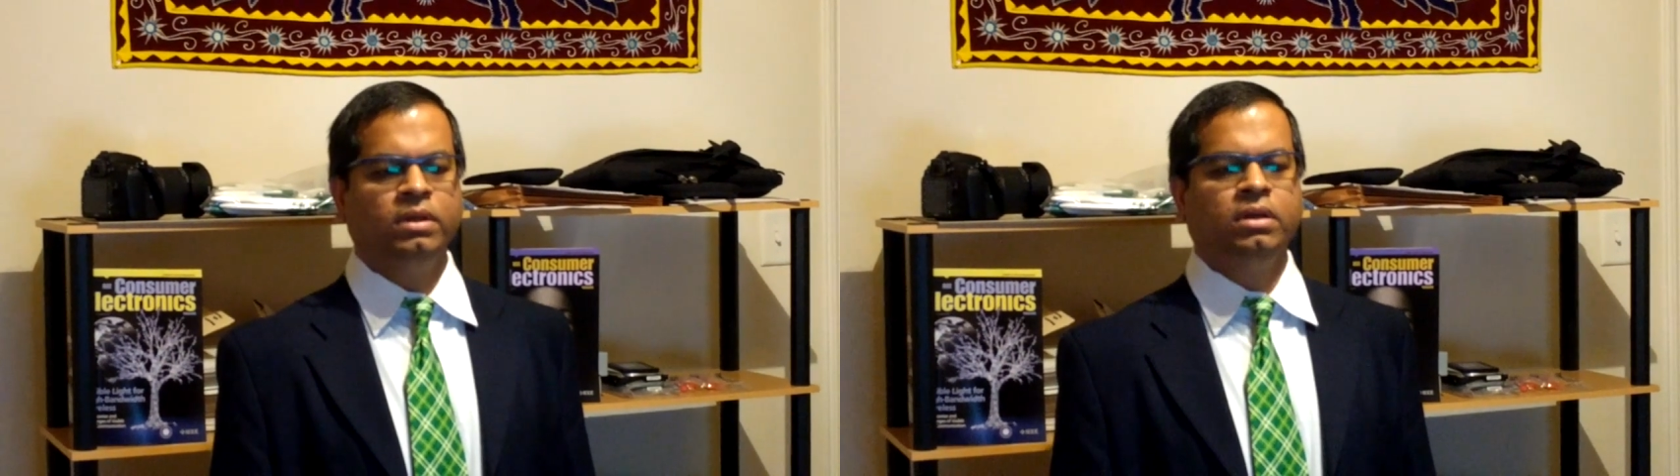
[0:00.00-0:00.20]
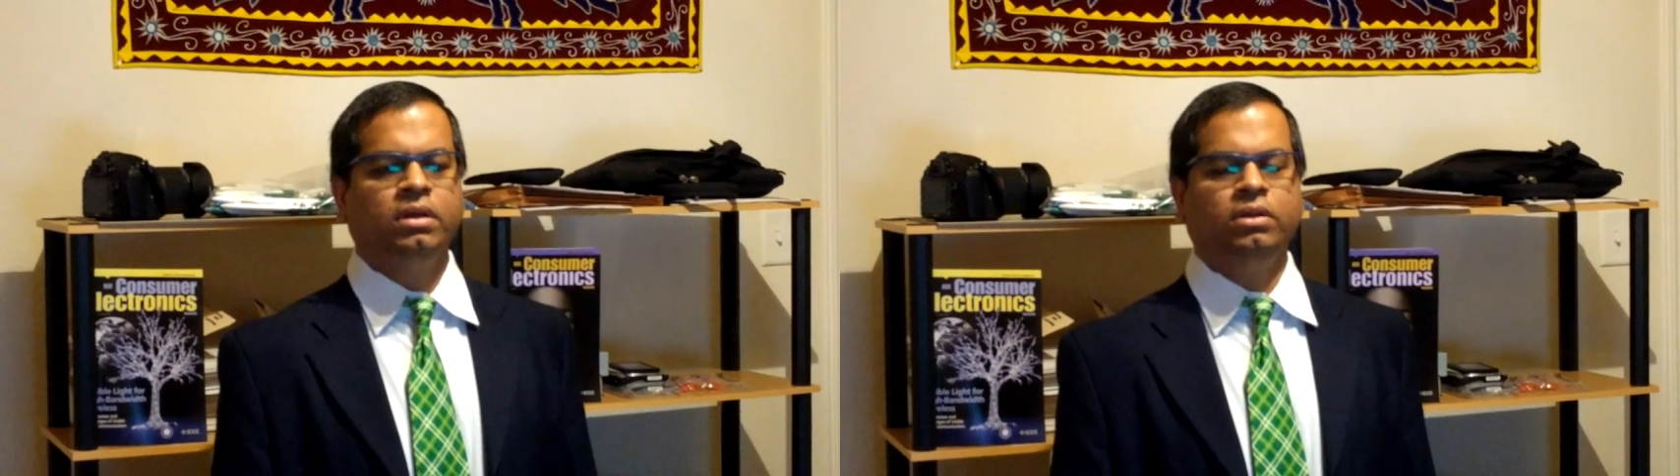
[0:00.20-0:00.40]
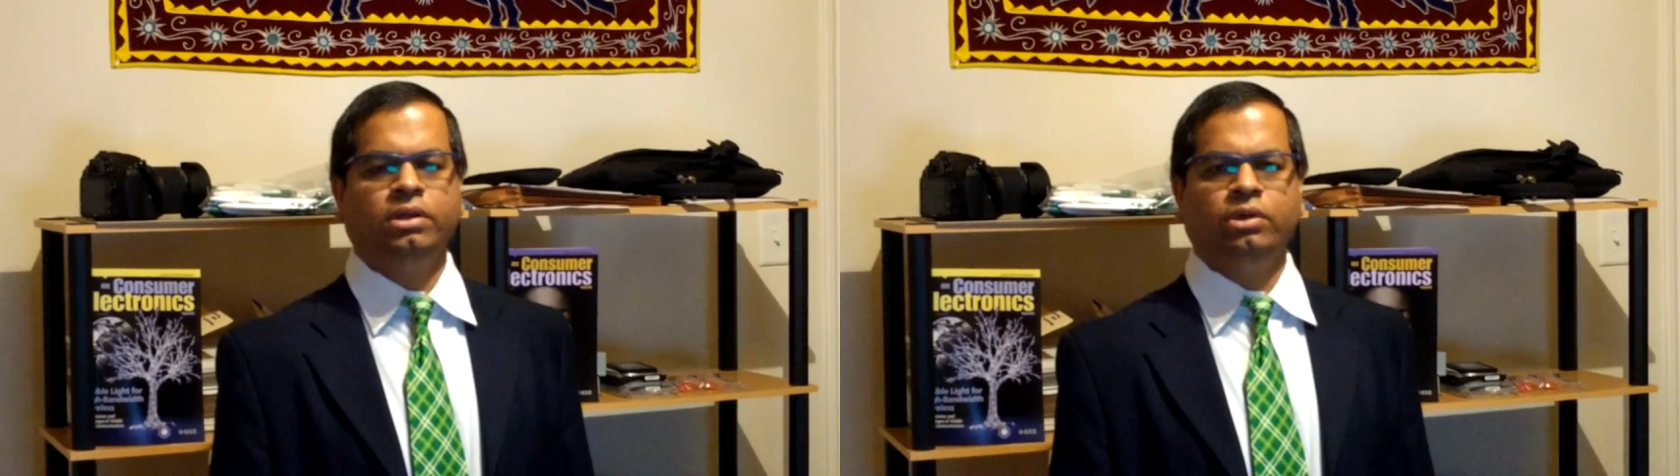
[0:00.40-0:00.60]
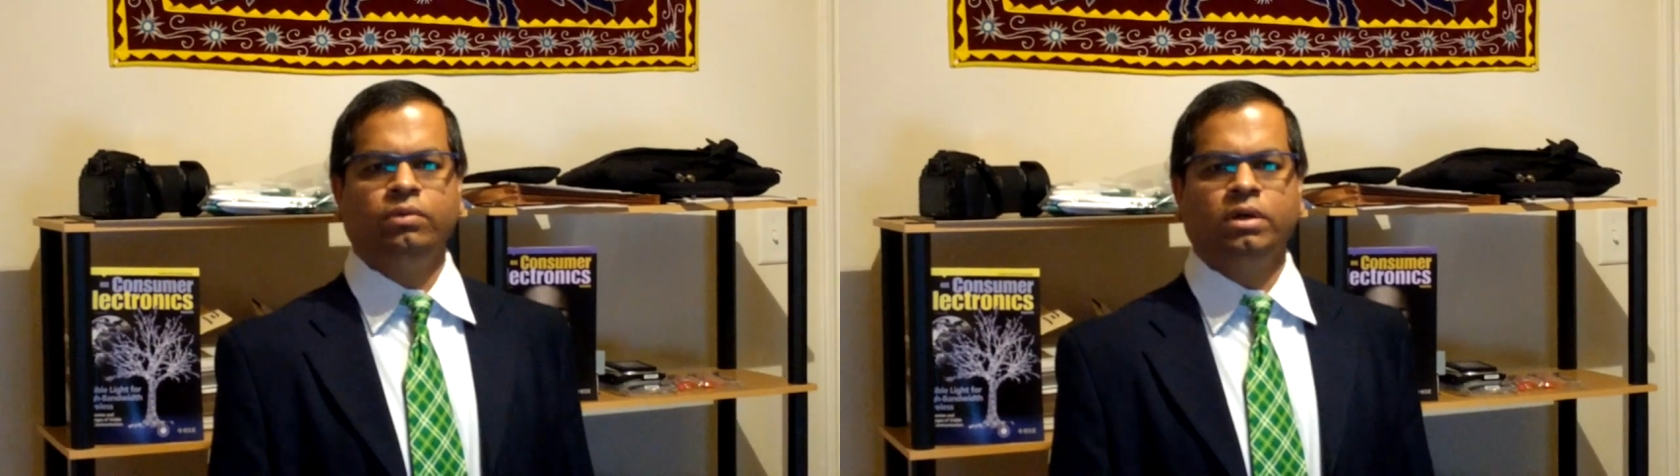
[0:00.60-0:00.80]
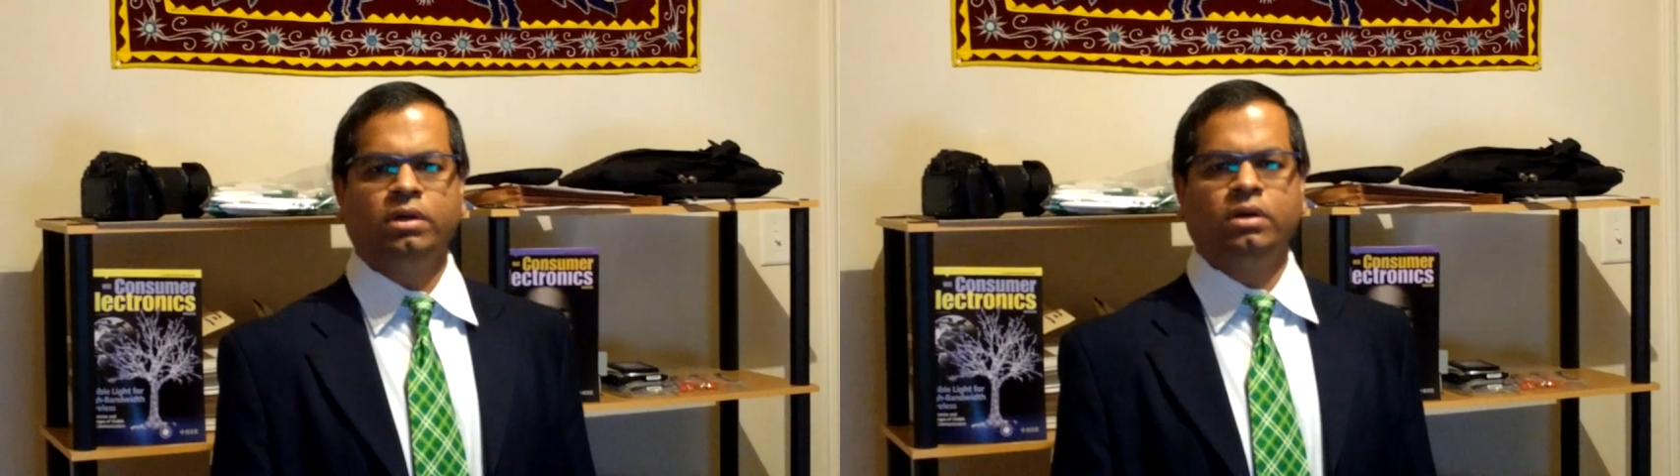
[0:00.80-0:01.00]
in the new
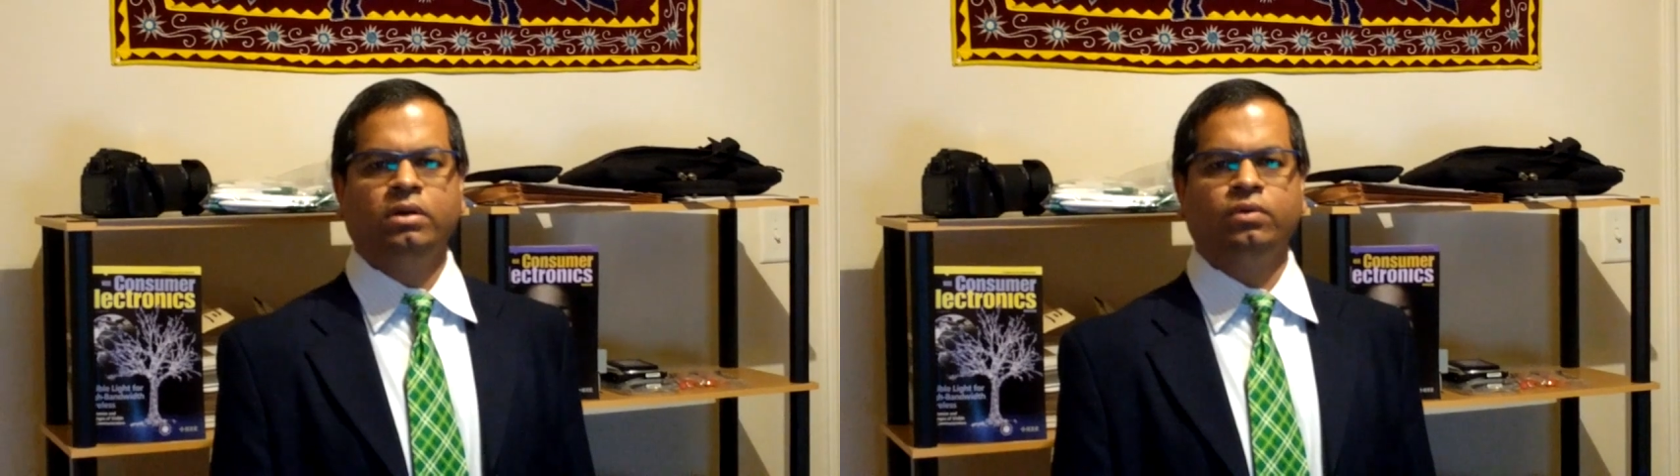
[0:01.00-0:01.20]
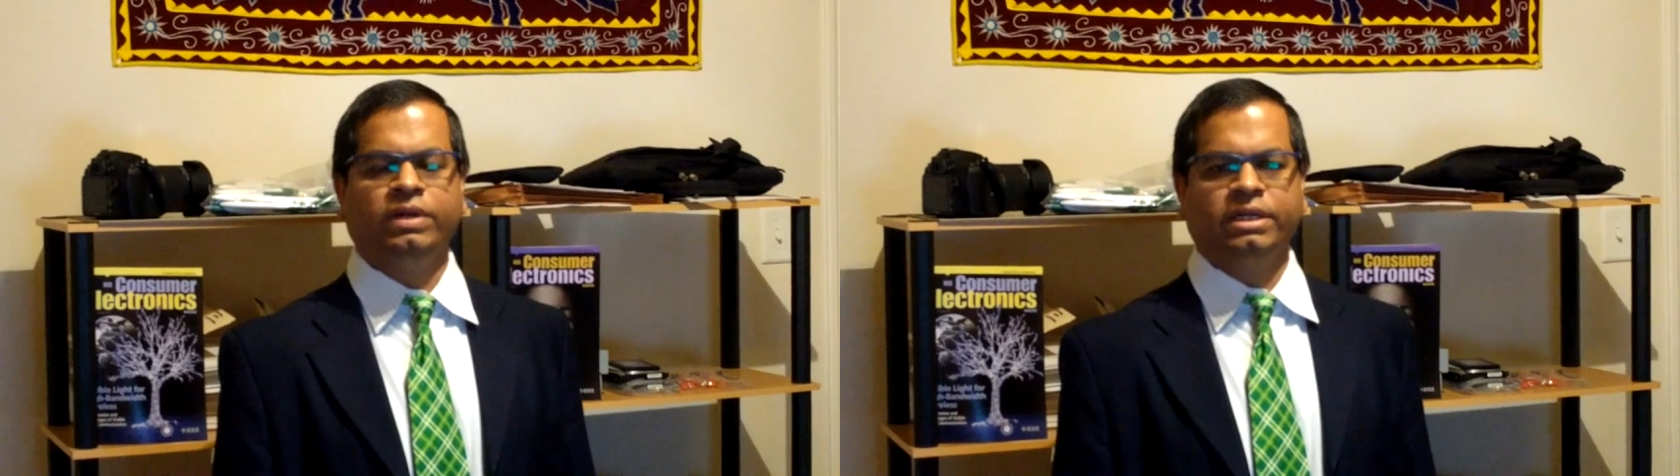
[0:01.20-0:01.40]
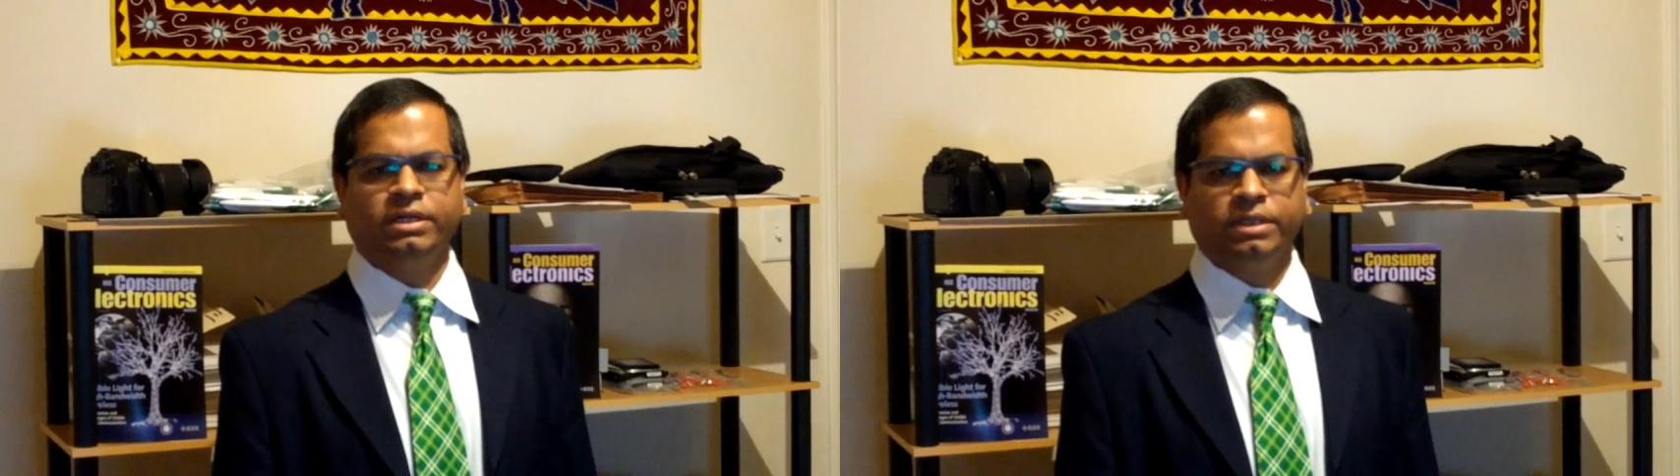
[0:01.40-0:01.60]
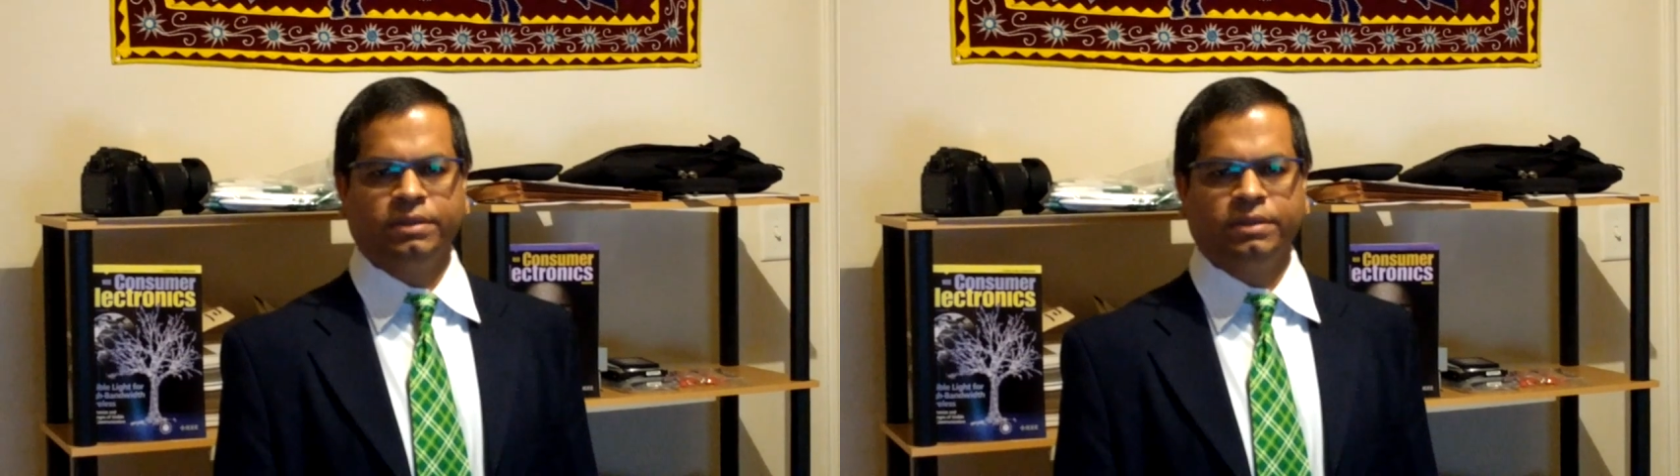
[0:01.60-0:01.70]
year 2018.